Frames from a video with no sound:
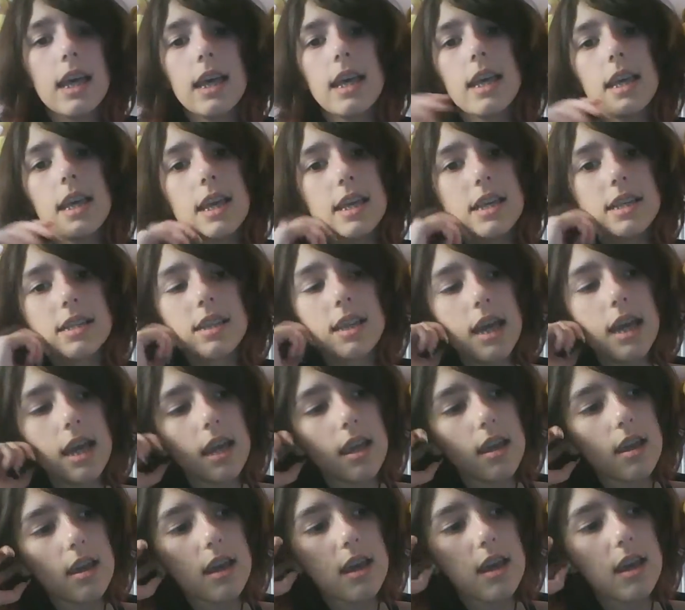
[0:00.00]
he's a
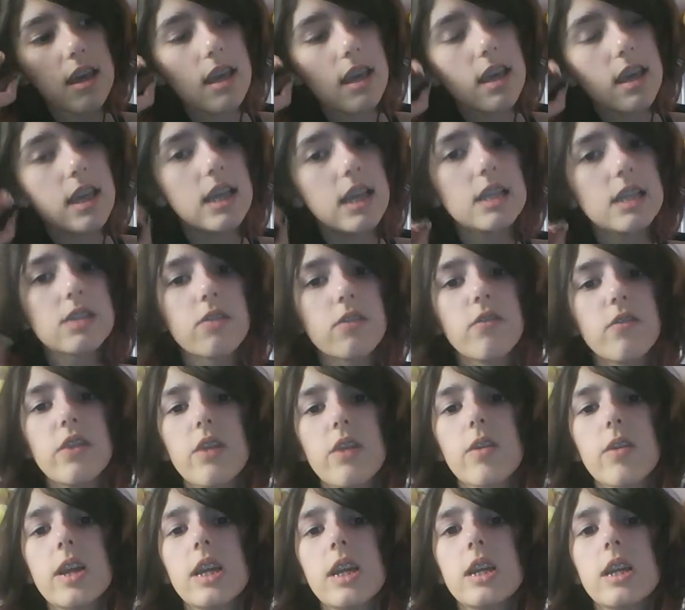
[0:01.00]

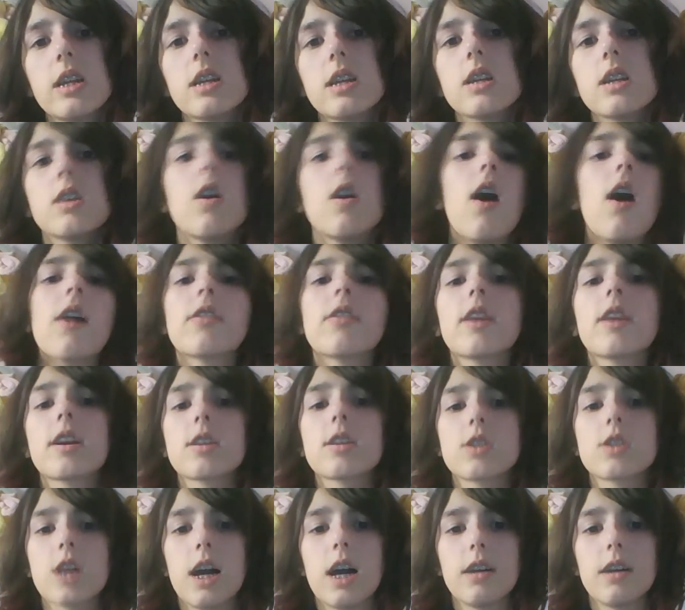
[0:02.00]
very
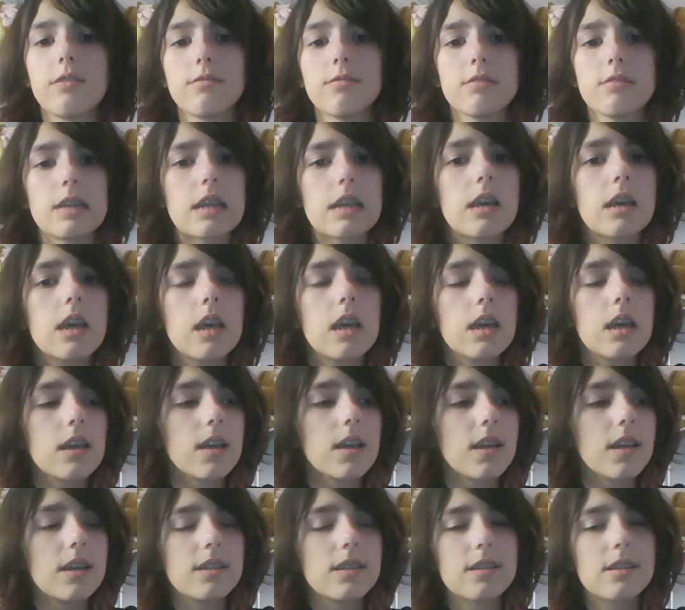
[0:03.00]
gothic child. Like,
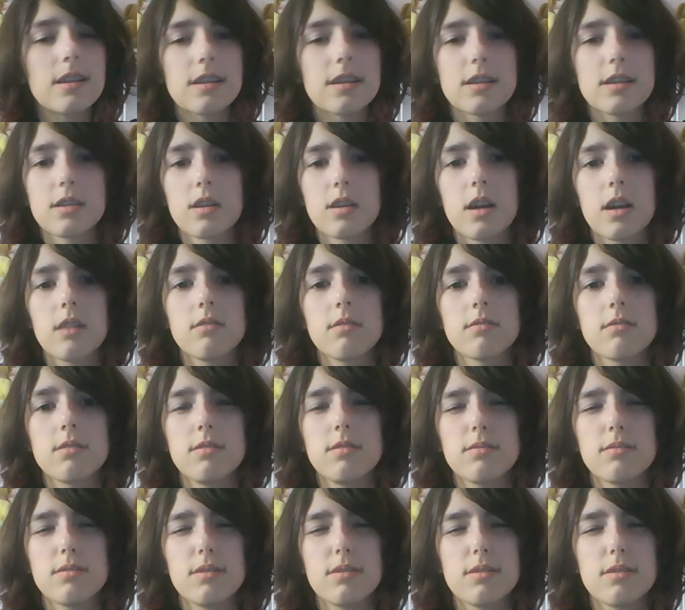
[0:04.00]
he's not a child,
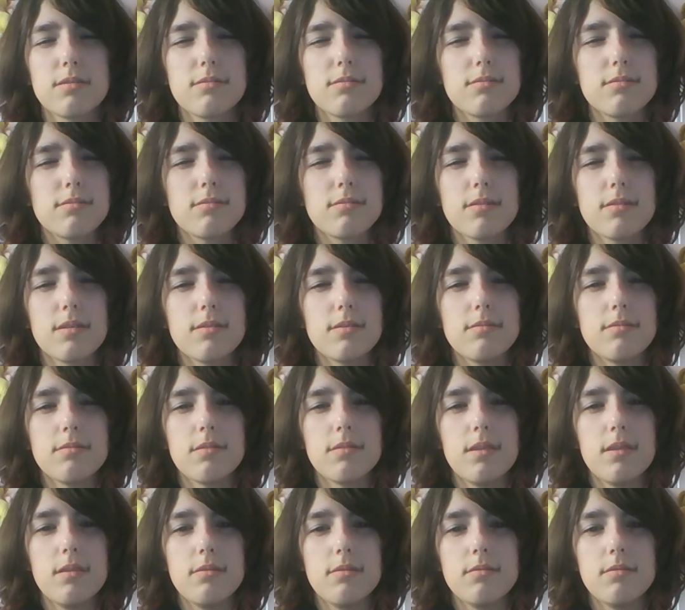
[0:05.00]
he's like, I don't
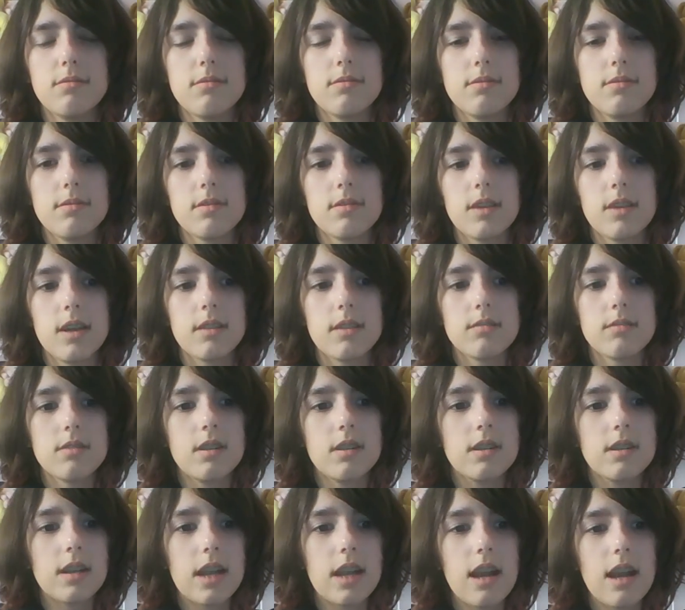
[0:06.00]
know. Like,
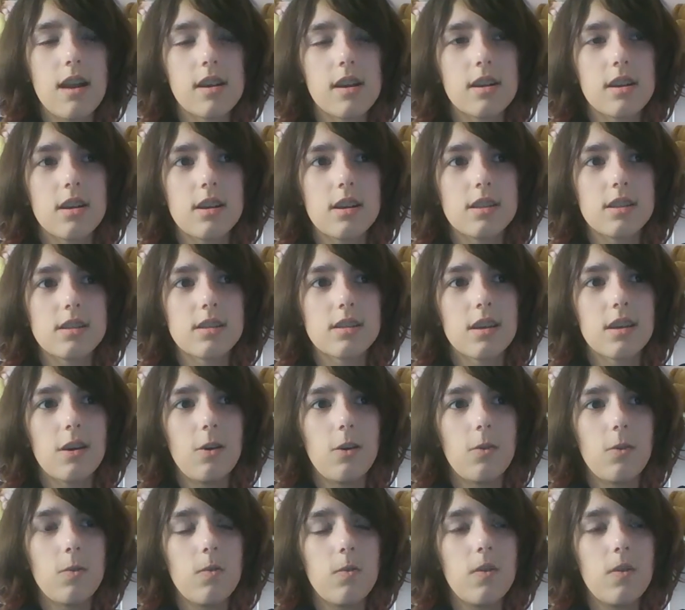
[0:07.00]
the character
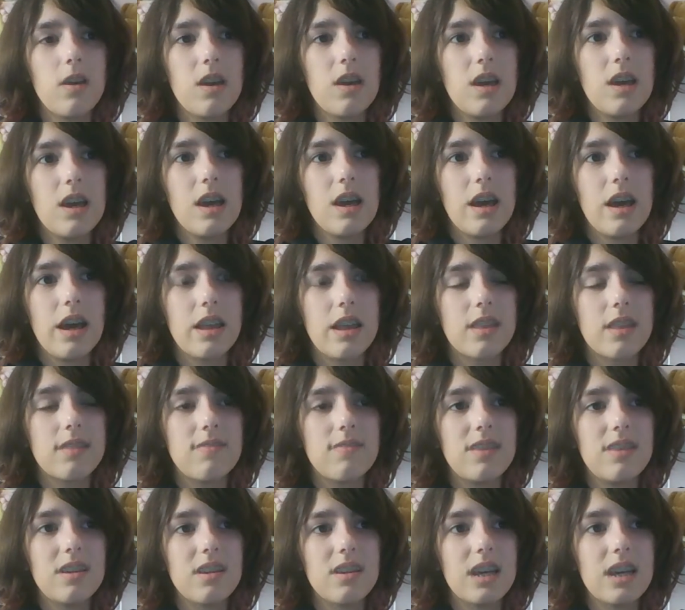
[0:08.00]
itself, I
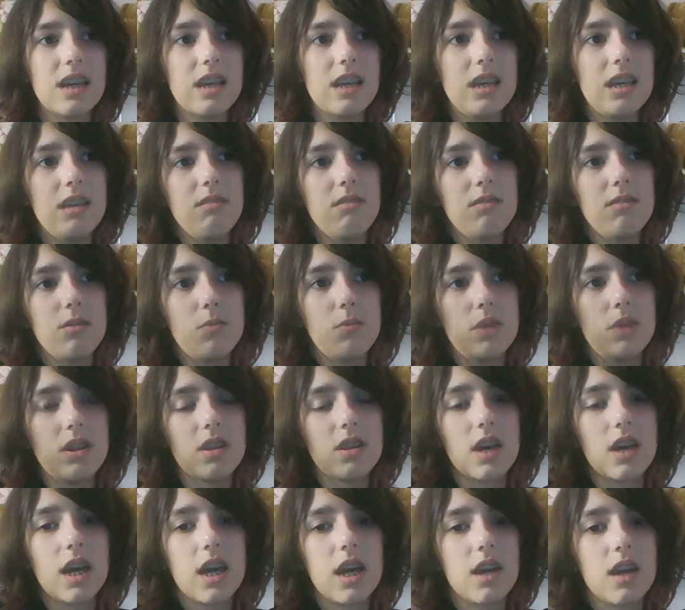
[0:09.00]
feel like he would be
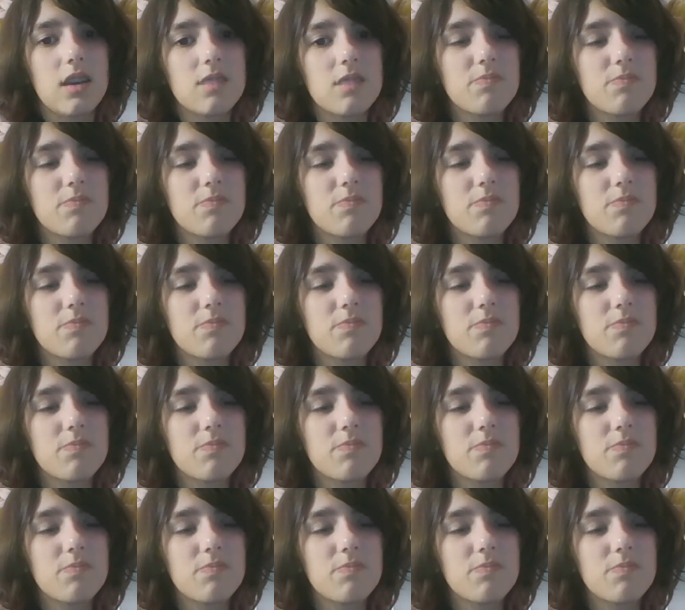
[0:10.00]
like